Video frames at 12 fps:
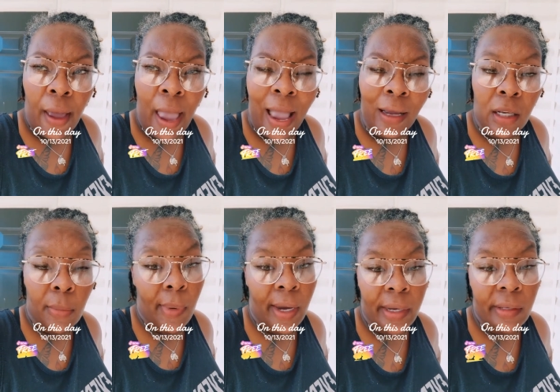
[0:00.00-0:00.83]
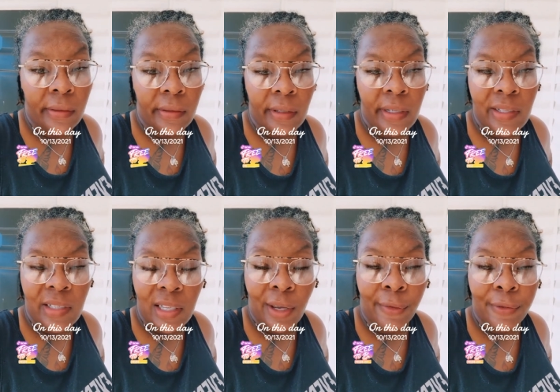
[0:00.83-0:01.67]
acclimate
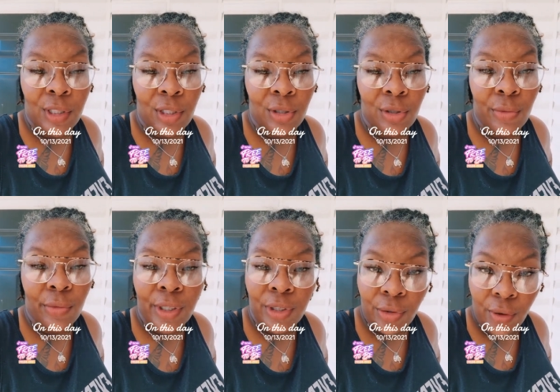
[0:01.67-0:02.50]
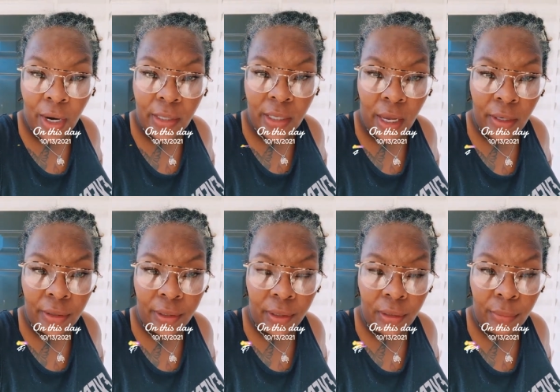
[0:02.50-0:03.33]
itself to what you are telling
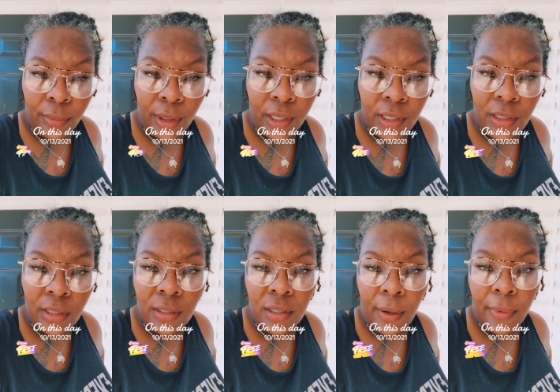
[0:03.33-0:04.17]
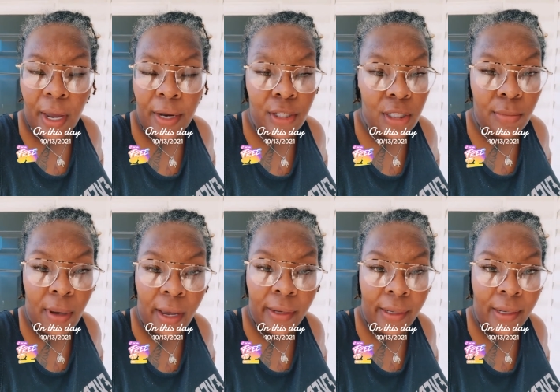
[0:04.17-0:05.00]
it because the subconscious
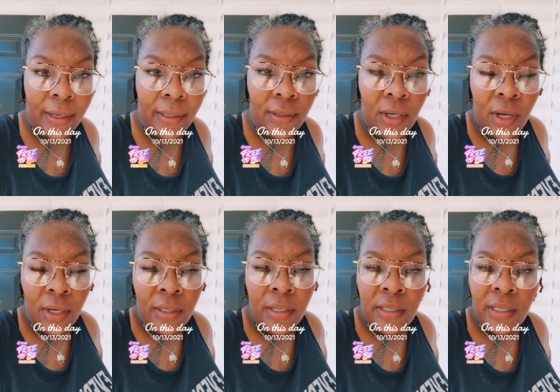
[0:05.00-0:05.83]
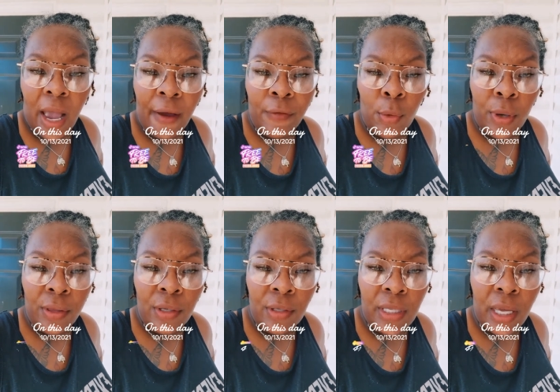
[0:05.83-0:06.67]
mind can't decipher whether
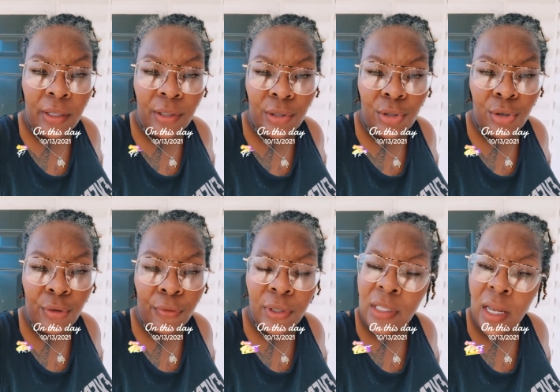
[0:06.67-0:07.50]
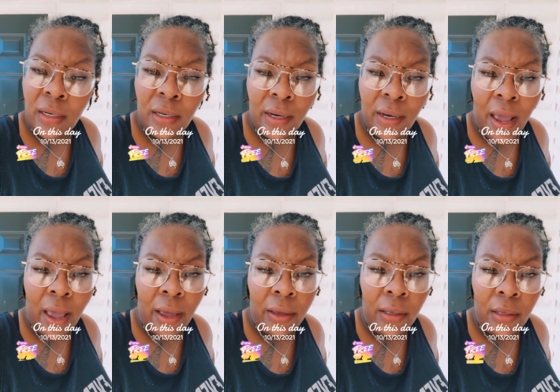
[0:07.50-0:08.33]
you're telling the truth or telling a
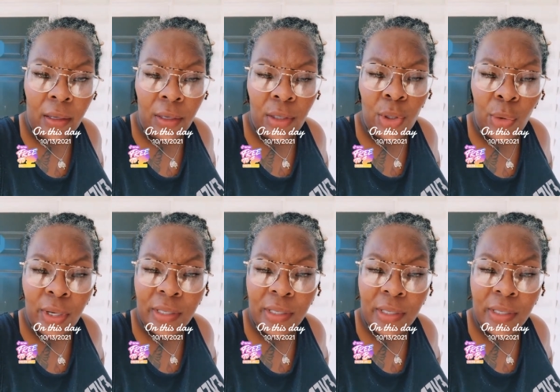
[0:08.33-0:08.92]
lie. So it